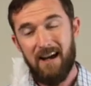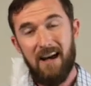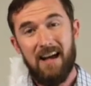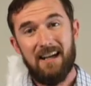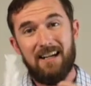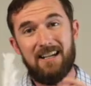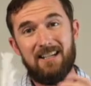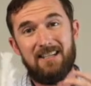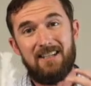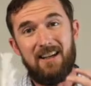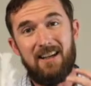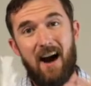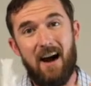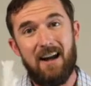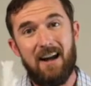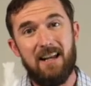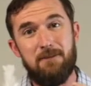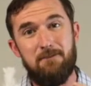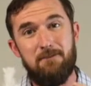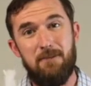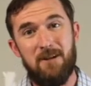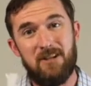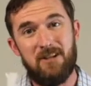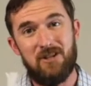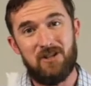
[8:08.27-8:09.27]
Because God has
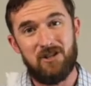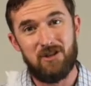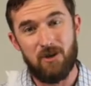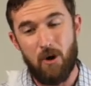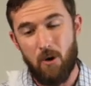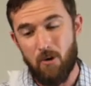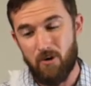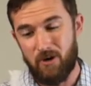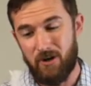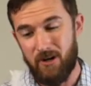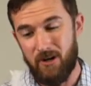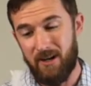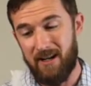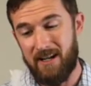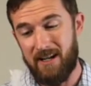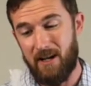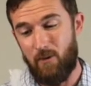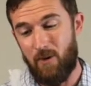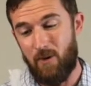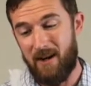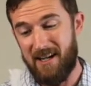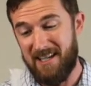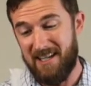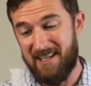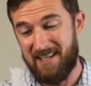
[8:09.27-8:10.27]
been so good at
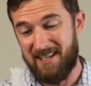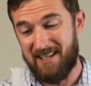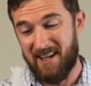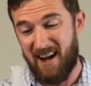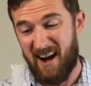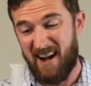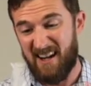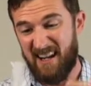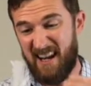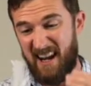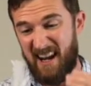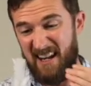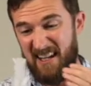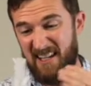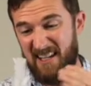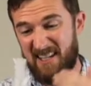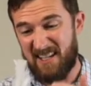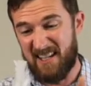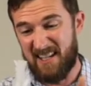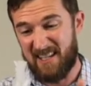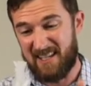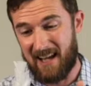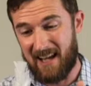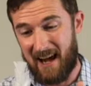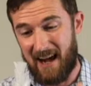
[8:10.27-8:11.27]
what He's done, and He's
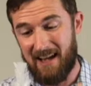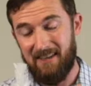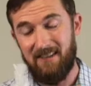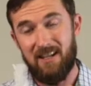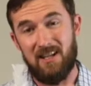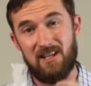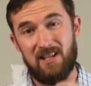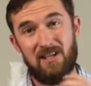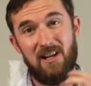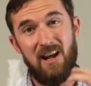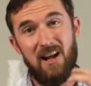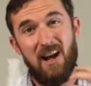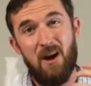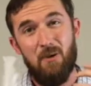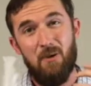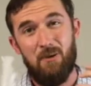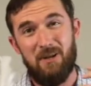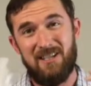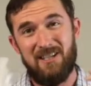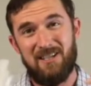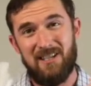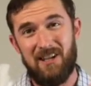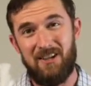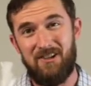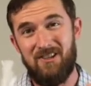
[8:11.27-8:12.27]
designed this
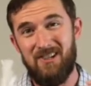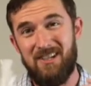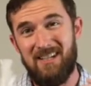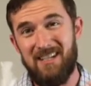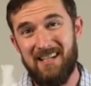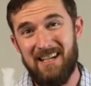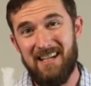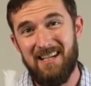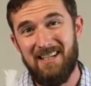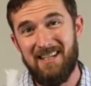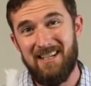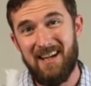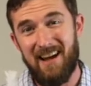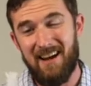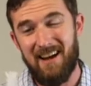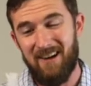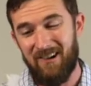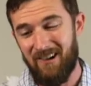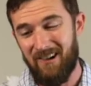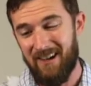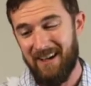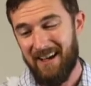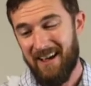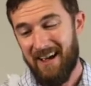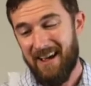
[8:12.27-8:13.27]
with such
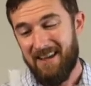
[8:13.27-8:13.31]
detail